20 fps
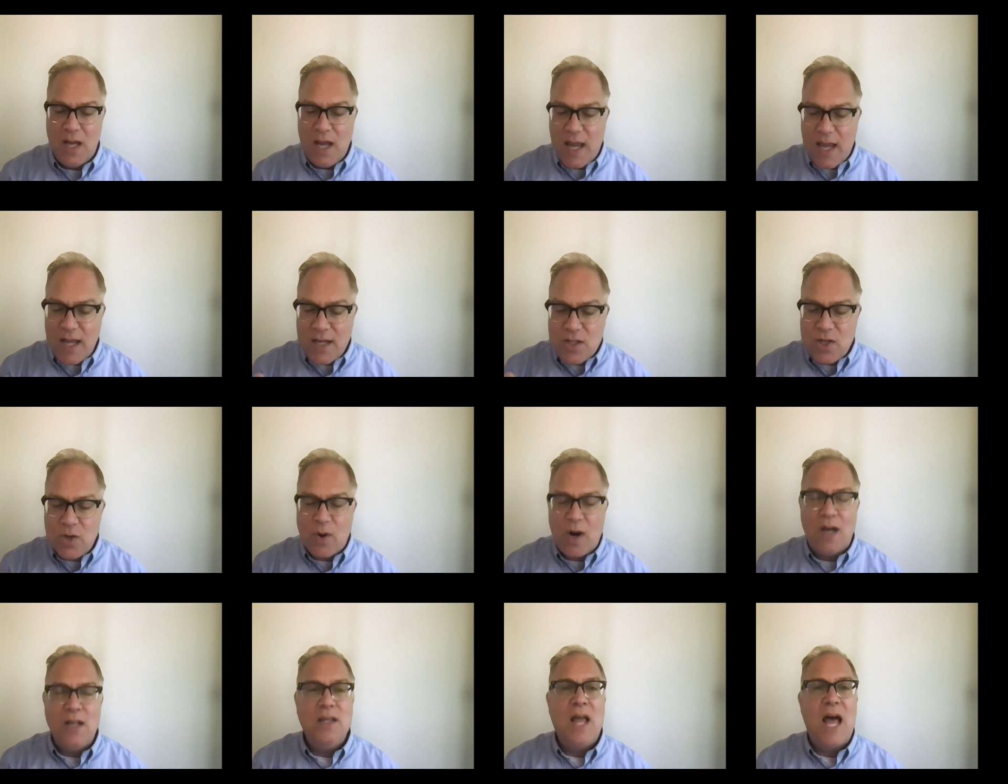into
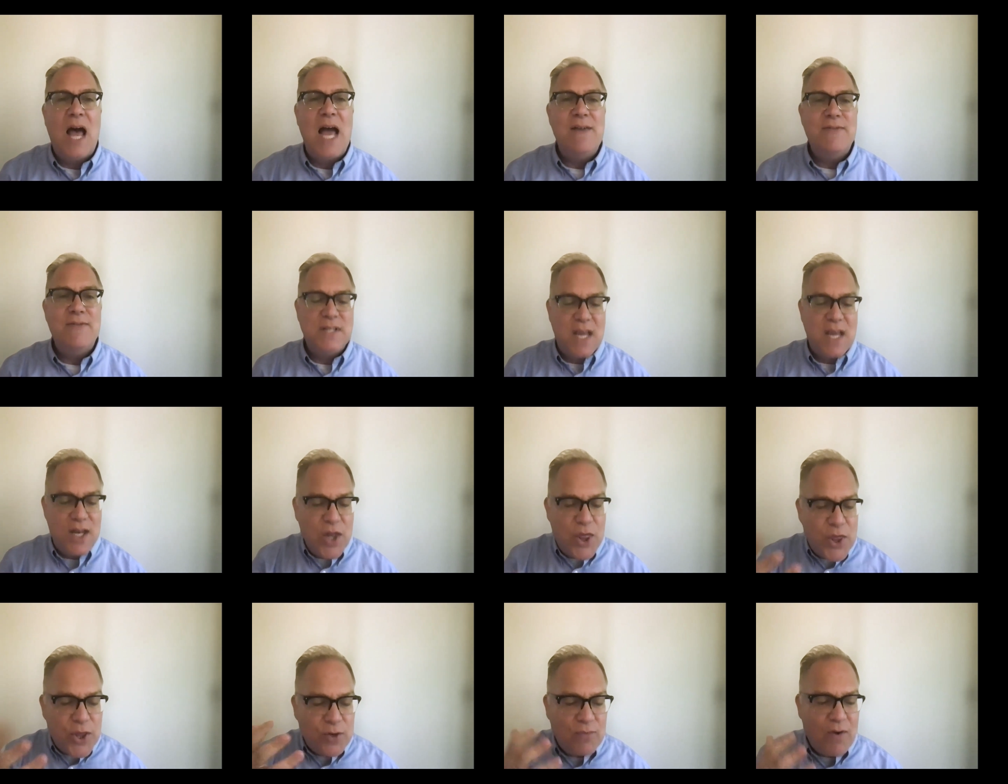our lives can
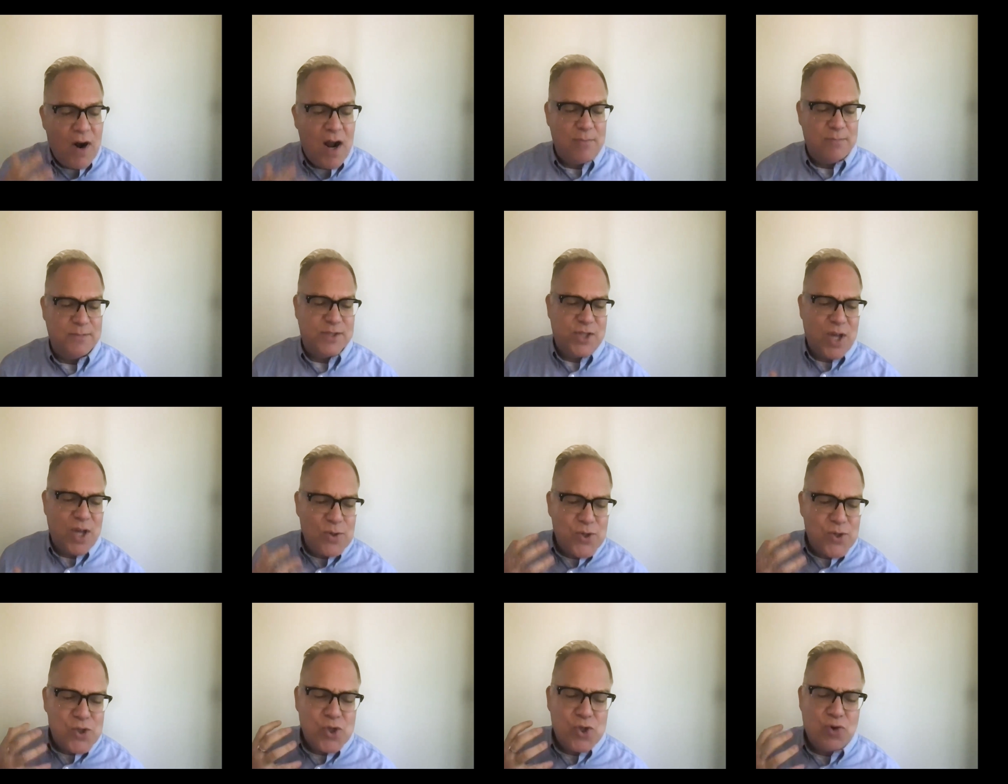thrum so
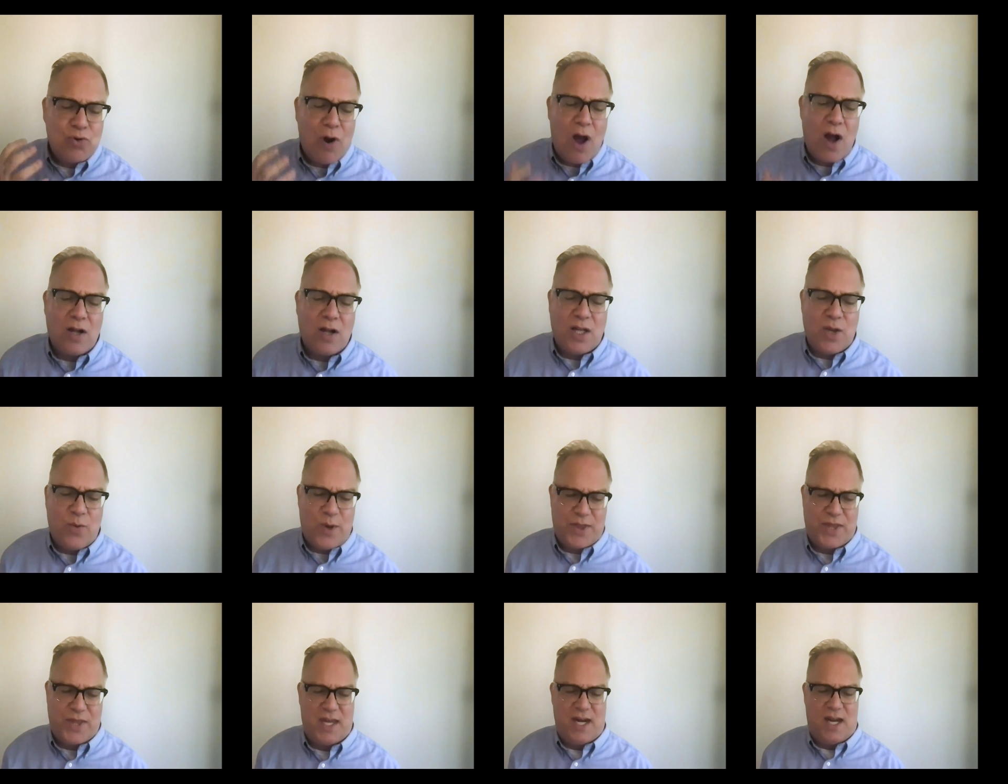strongly
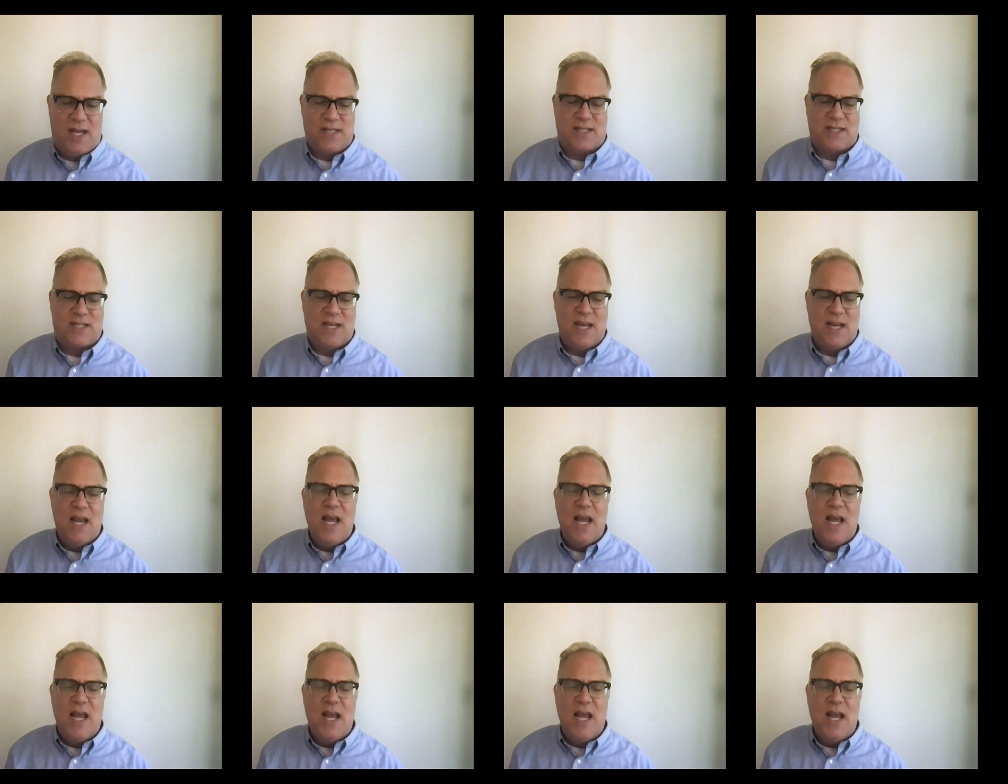within us